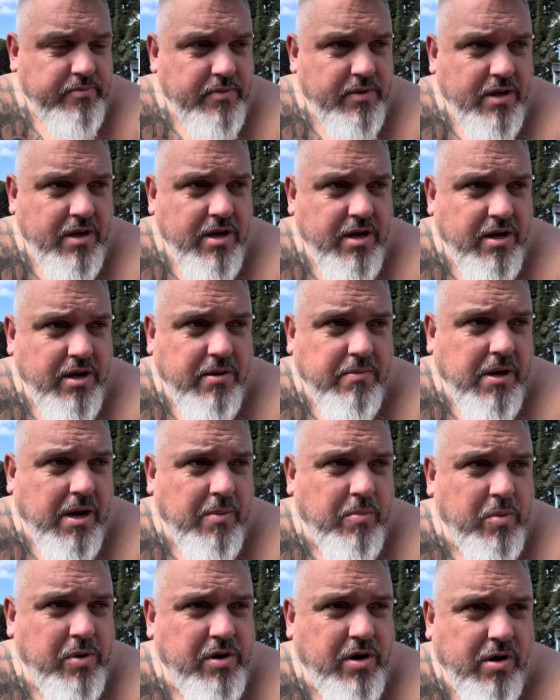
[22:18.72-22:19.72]

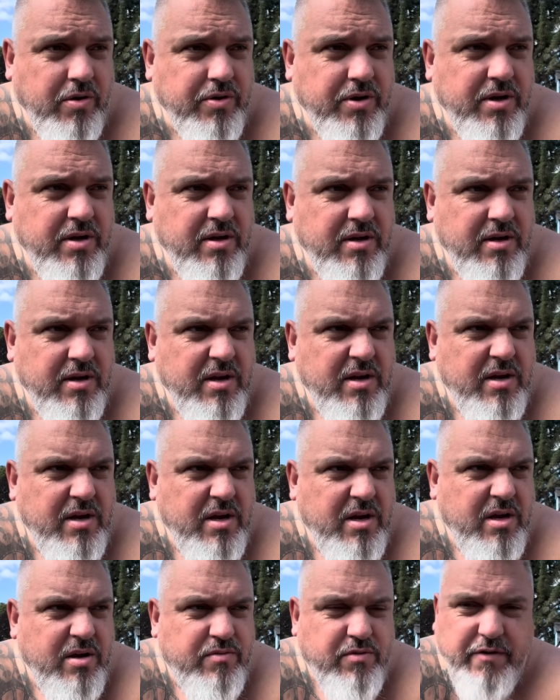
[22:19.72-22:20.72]
and we're on
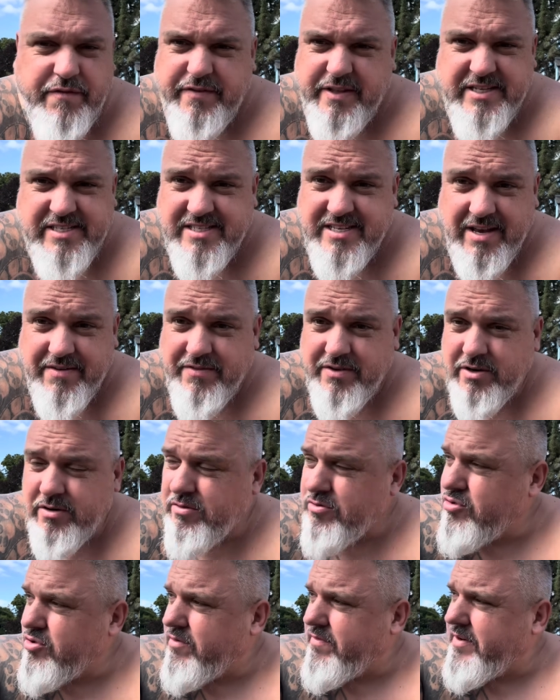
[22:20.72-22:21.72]
roughly
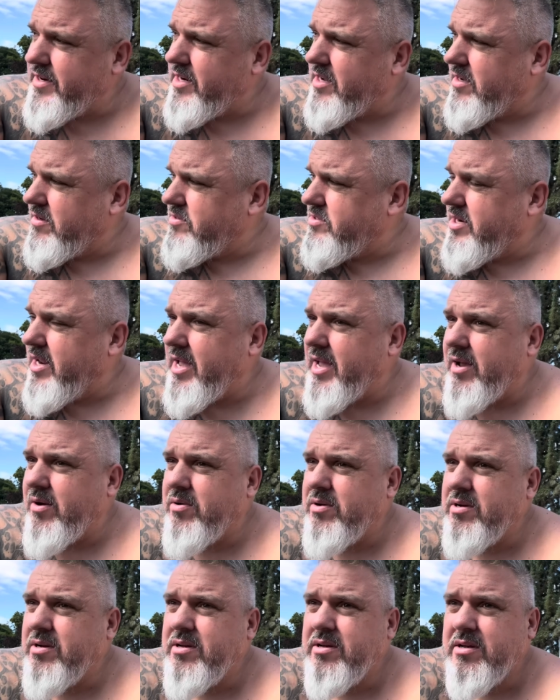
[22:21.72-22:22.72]
700 videos now,
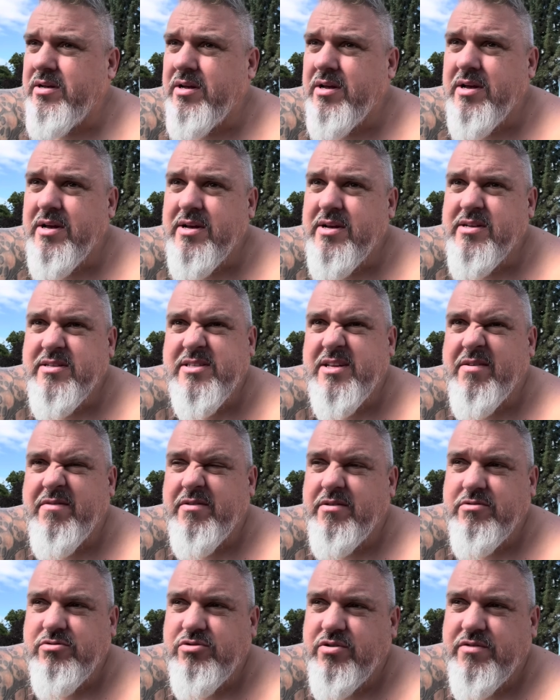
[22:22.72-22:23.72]

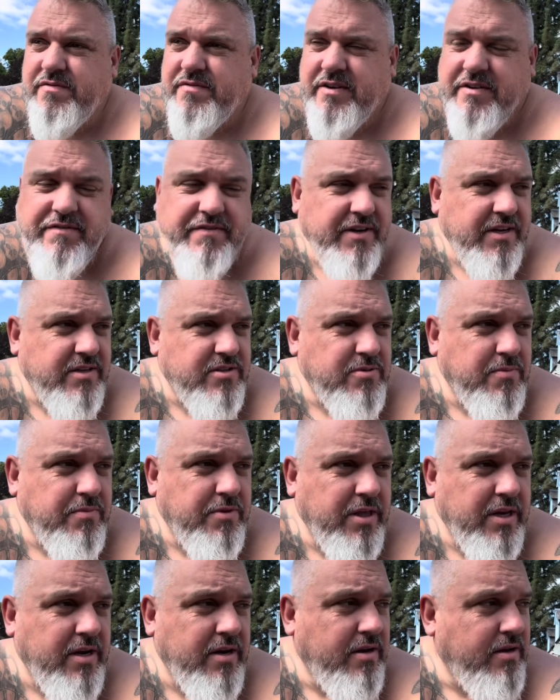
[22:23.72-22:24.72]
750 or
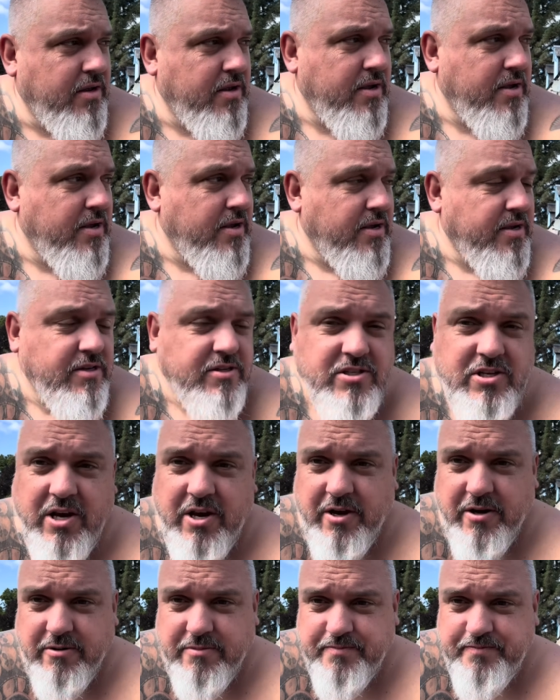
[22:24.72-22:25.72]
something.
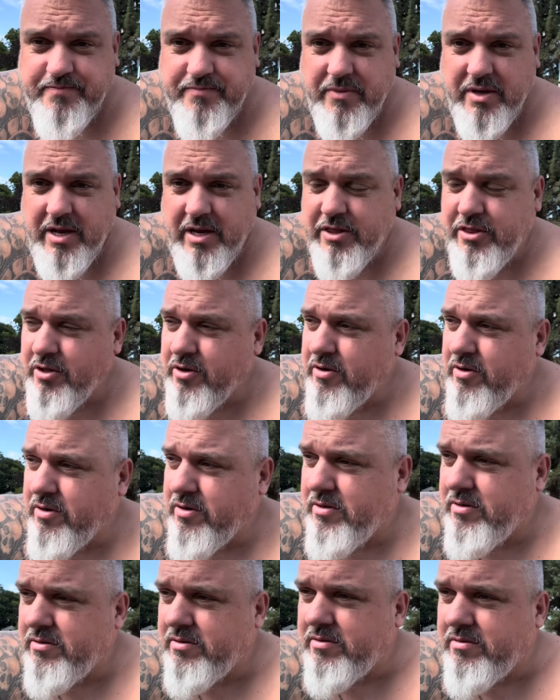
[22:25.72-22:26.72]
So I thought,
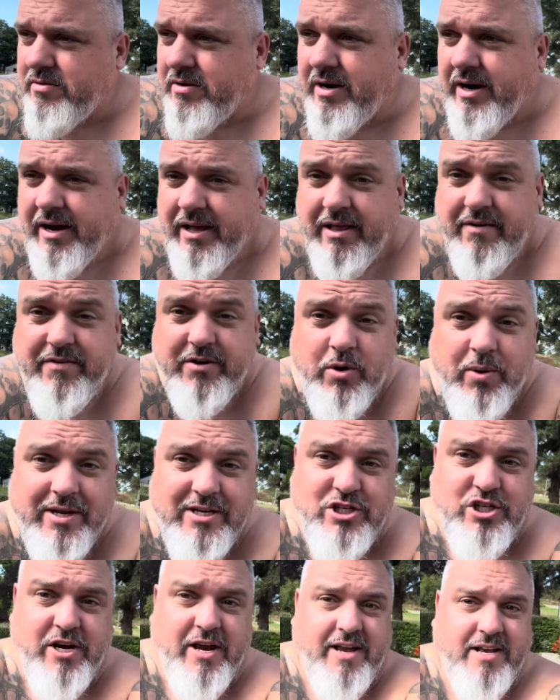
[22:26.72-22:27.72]
I'll have a quick
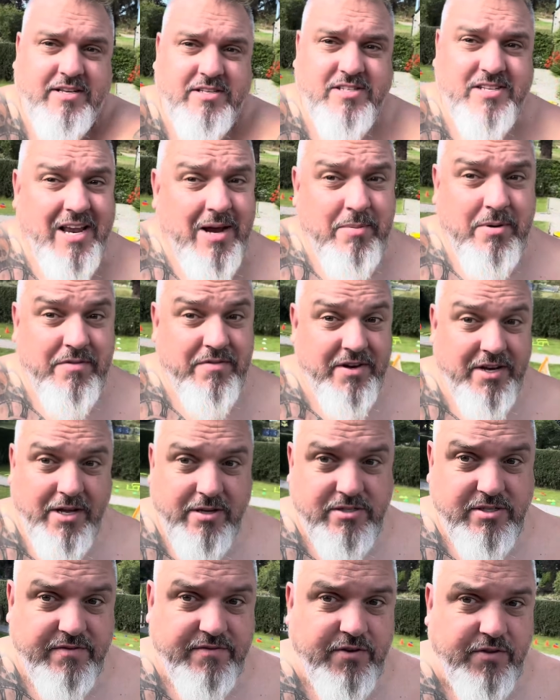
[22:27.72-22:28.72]
check and see how many
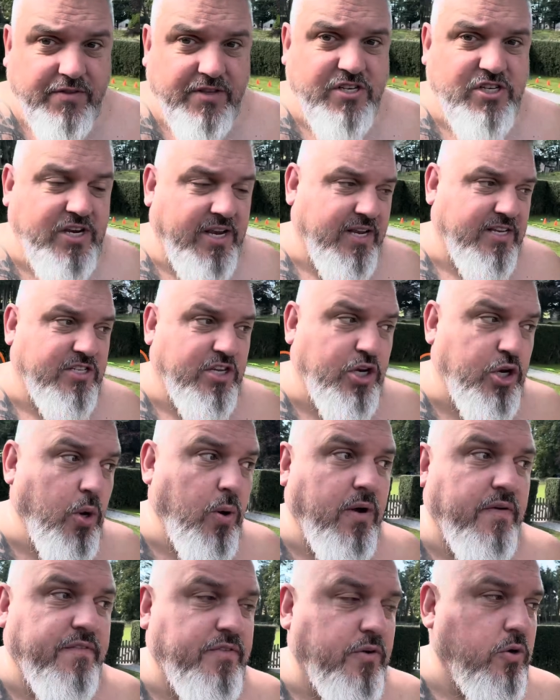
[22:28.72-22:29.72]
videos I've done this year, because I know
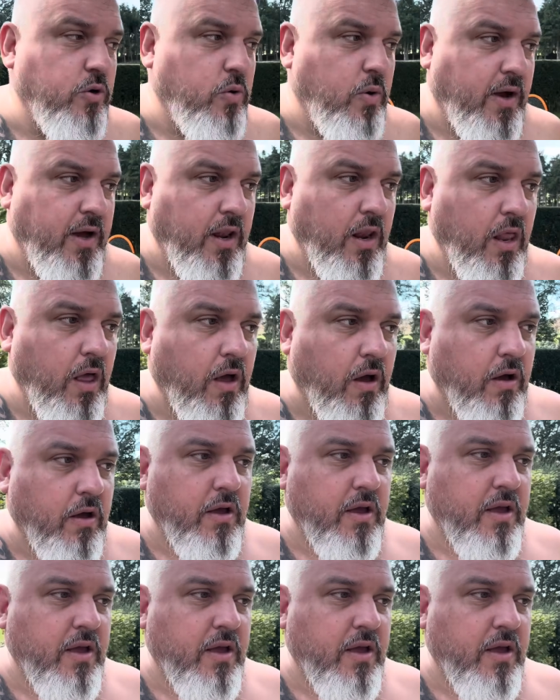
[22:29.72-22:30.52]
I've done quite a lot.